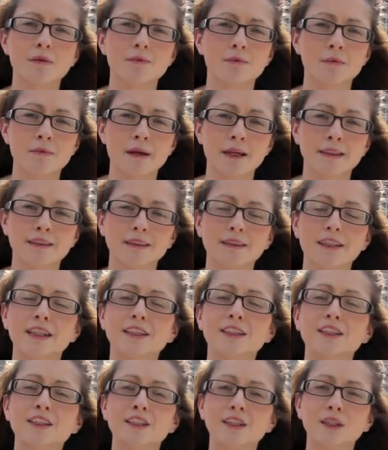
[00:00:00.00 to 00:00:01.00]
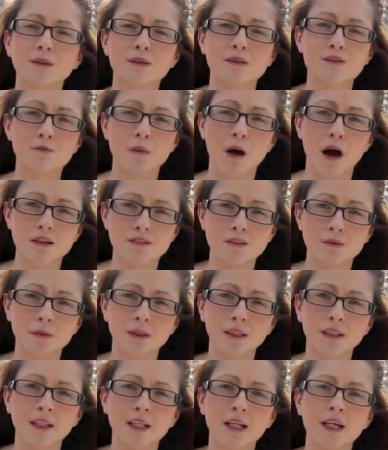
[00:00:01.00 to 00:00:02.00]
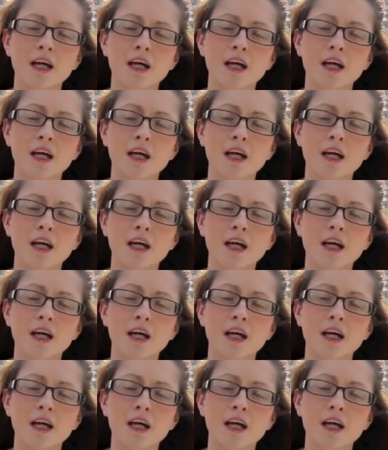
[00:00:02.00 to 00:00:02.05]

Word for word: implemented as soon as possible,